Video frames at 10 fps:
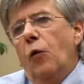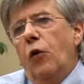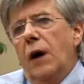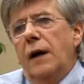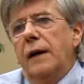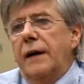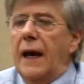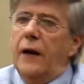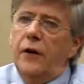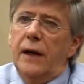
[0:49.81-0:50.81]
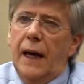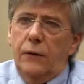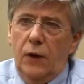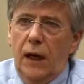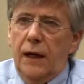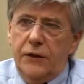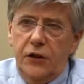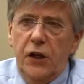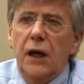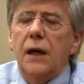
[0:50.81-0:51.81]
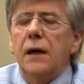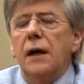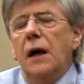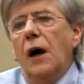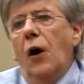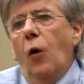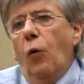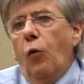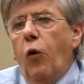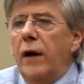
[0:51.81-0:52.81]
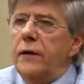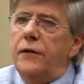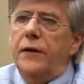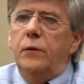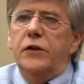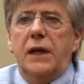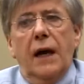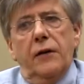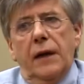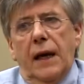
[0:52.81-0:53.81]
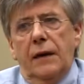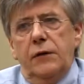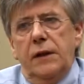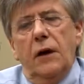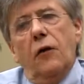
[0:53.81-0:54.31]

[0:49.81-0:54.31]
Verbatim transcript: were carried out last year. One of them was carried out in